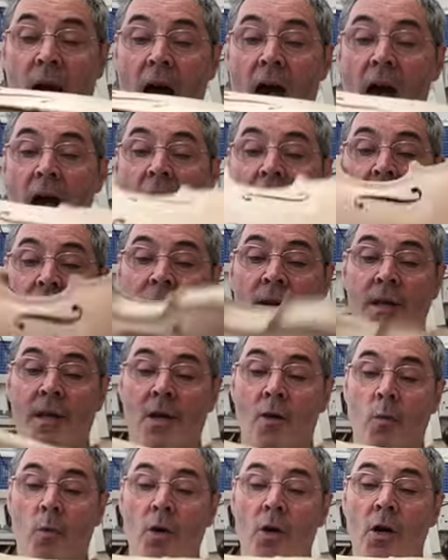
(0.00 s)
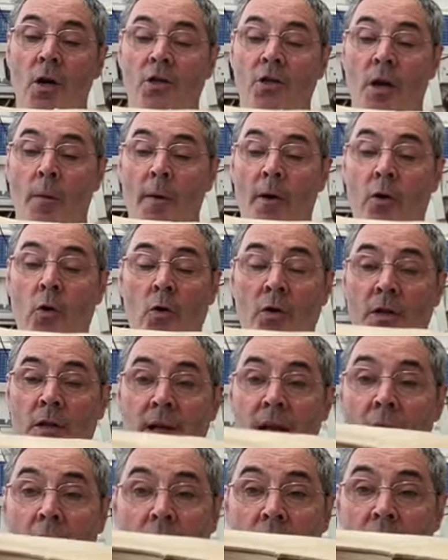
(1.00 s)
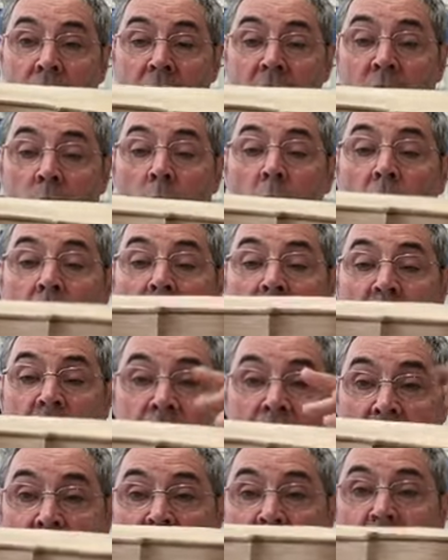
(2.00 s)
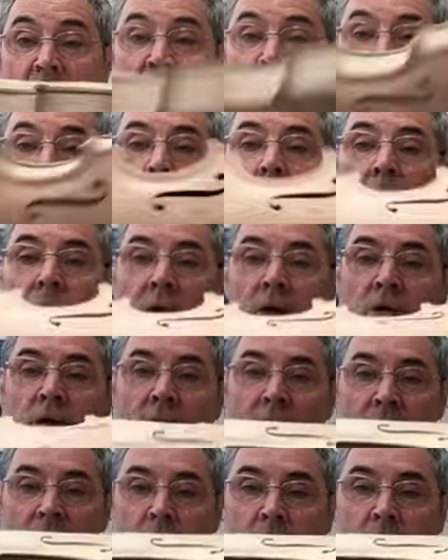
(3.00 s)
and the worktop I cut it down to 3/4 inch, so that's 3/4 inch. I've